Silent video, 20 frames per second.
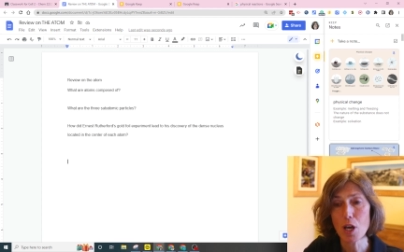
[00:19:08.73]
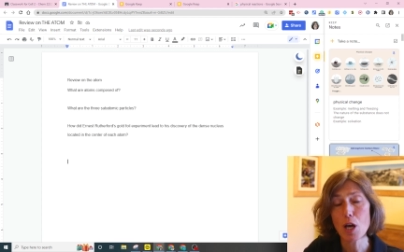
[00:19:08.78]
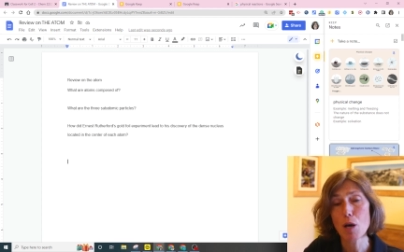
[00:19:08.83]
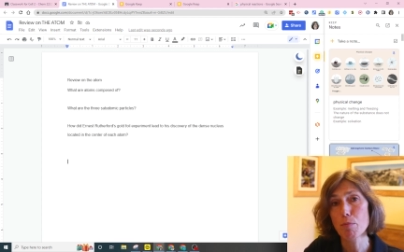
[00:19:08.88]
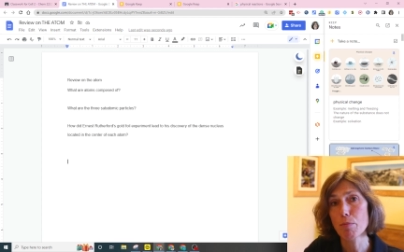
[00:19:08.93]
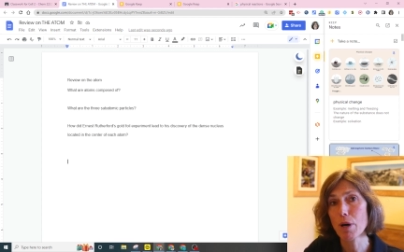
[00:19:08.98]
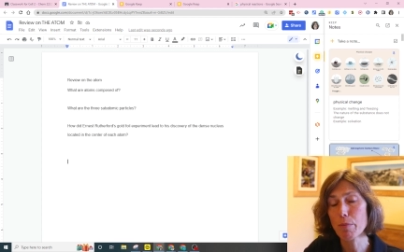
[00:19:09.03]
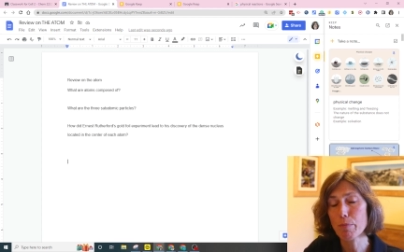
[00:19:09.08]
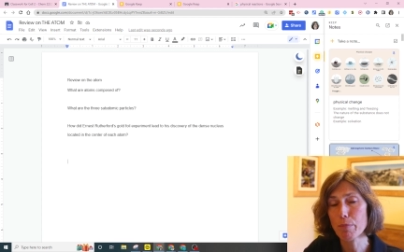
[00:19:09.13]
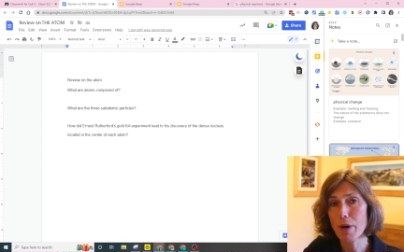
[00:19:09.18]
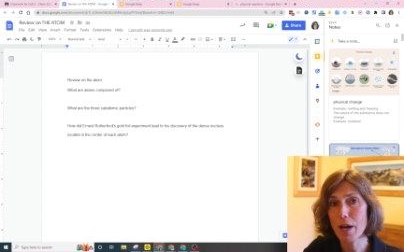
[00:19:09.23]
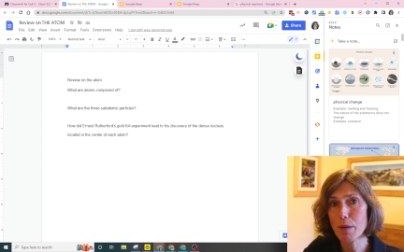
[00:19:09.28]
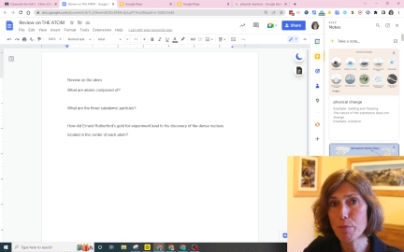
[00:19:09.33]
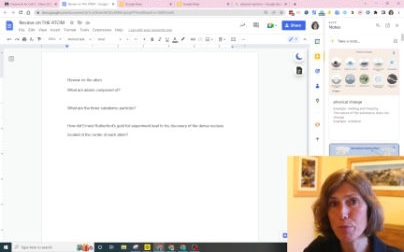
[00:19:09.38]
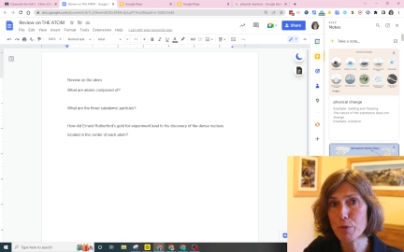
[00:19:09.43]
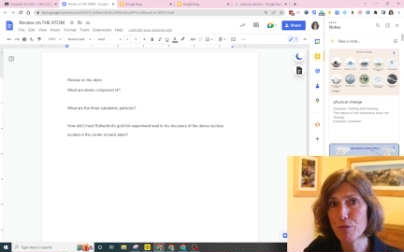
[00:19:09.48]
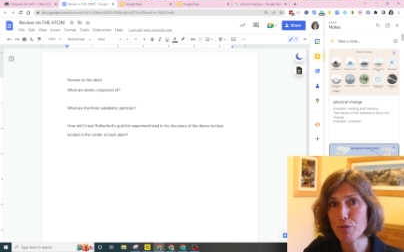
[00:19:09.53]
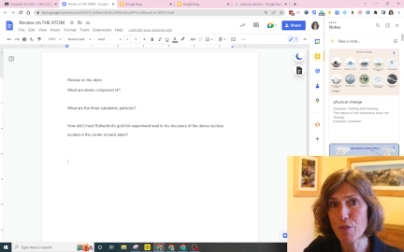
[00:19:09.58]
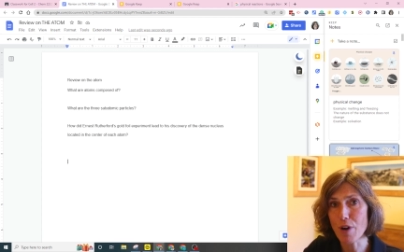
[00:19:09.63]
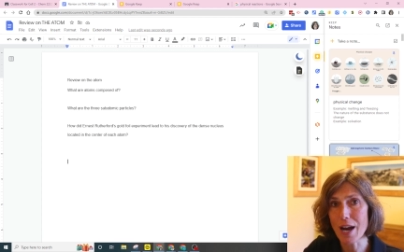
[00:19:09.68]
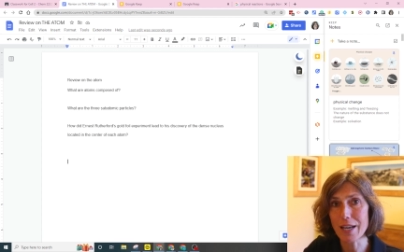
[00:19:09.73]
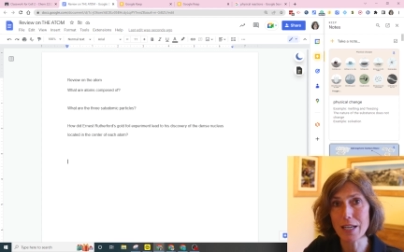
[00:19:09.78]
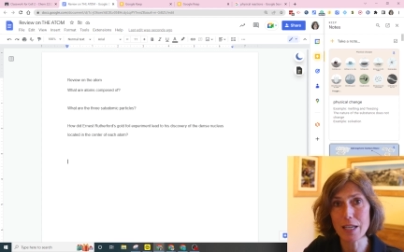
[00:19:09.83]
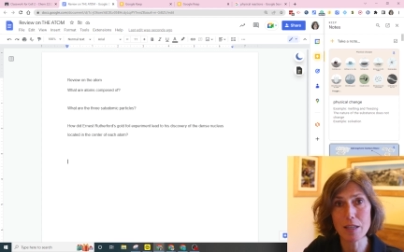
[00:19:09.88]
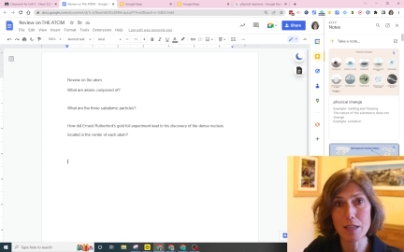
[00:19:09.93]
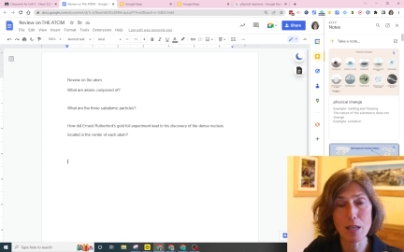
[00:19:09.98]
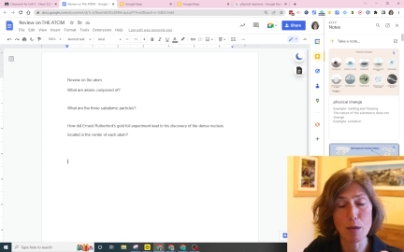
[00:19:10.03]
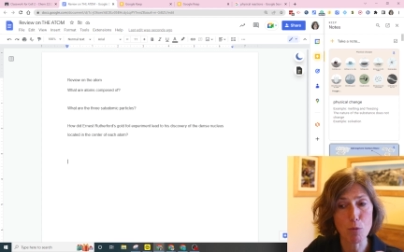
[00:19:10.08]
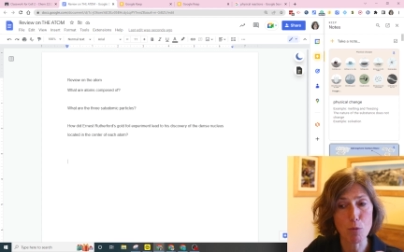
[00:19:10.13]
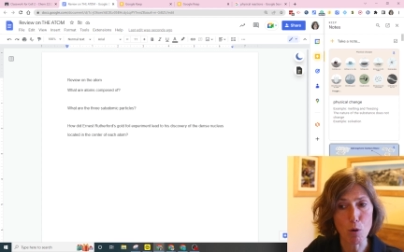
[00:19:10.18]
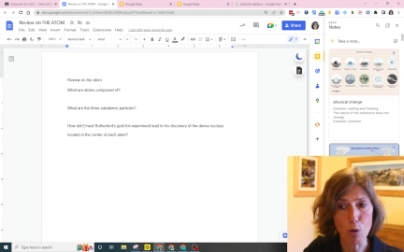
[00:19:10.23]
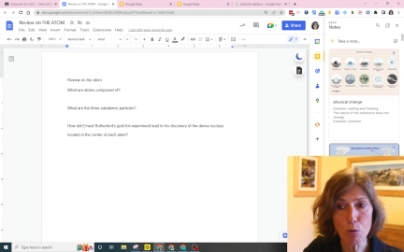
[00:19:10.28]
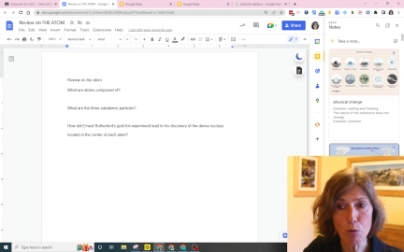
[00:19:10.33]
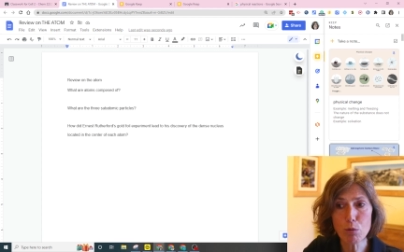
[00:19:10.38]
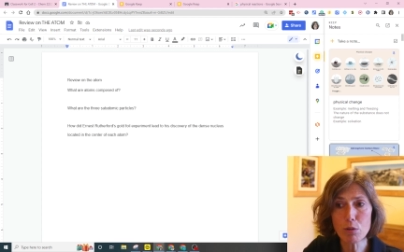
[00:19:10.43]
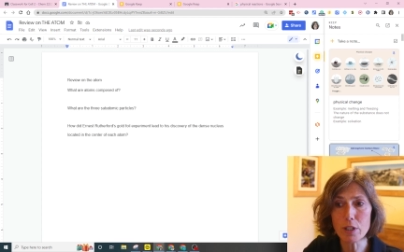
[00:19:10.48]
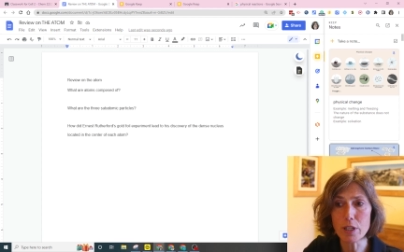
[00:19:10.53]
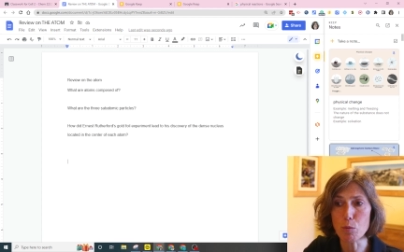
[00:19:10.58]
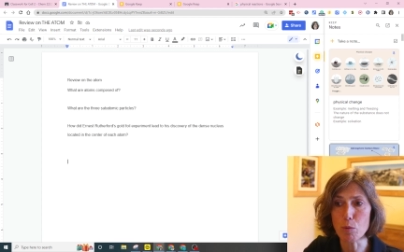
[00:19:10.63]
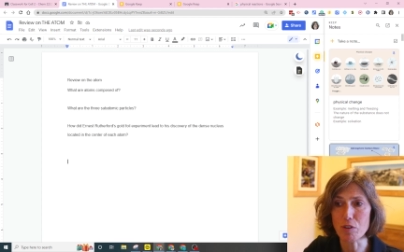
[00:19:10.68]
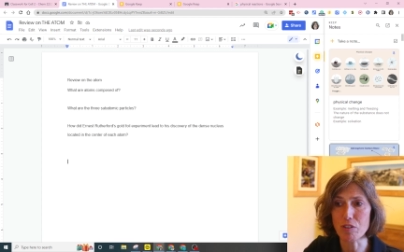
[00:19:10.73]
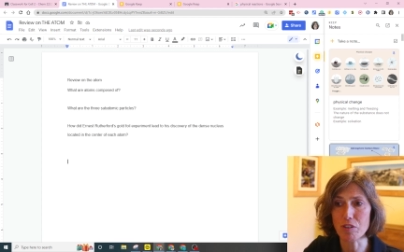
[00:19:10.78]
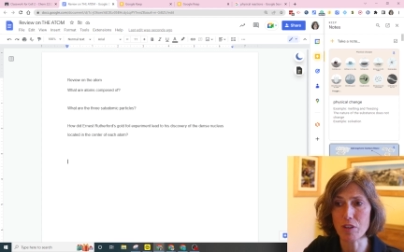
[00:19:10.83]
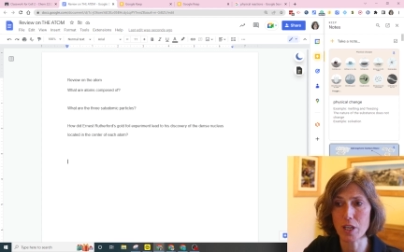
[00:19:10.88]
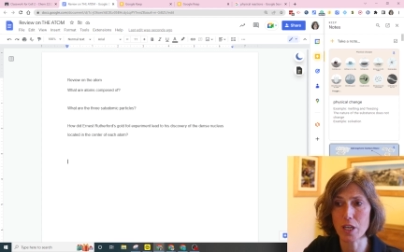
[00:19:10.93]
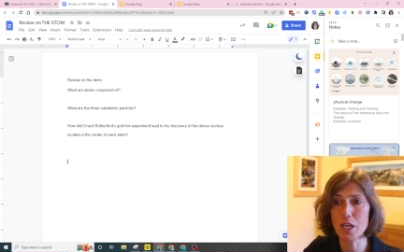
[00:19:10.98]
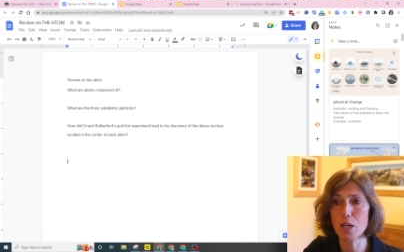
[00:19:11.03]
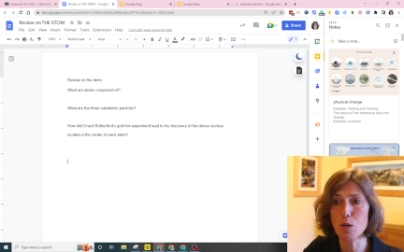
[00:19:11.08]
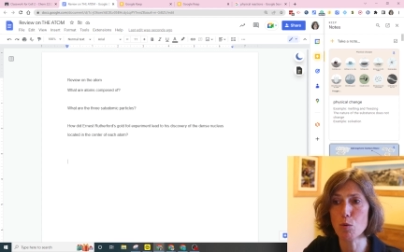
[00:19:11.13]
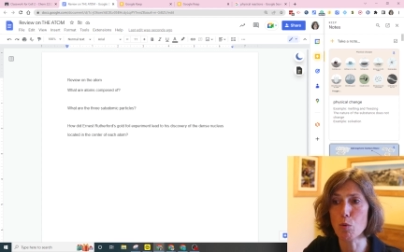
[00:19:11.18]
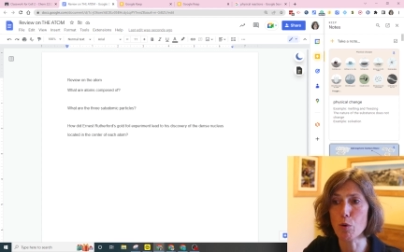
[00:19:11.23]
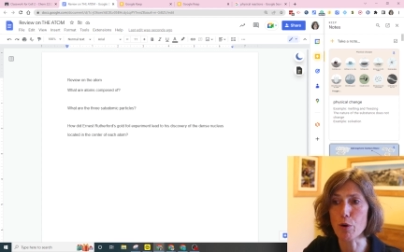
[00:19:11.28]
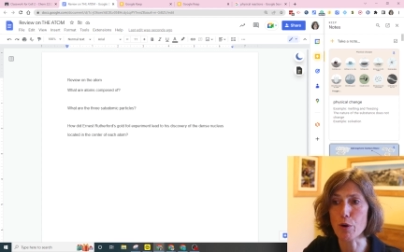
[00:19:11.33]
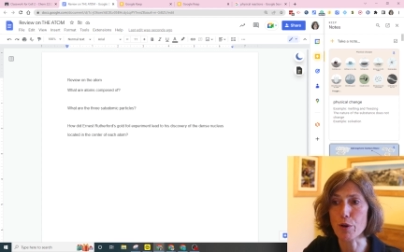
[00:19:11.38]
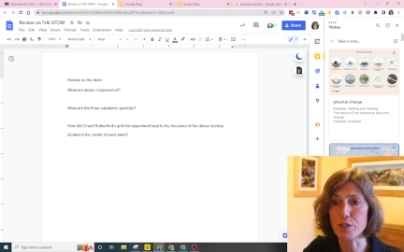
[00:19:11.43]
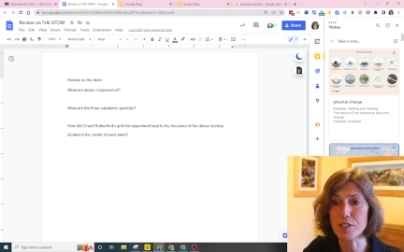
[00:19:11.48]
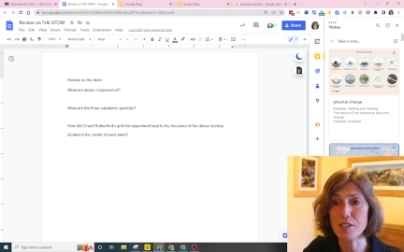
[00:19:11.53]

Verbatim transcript: but by providing them only with keywords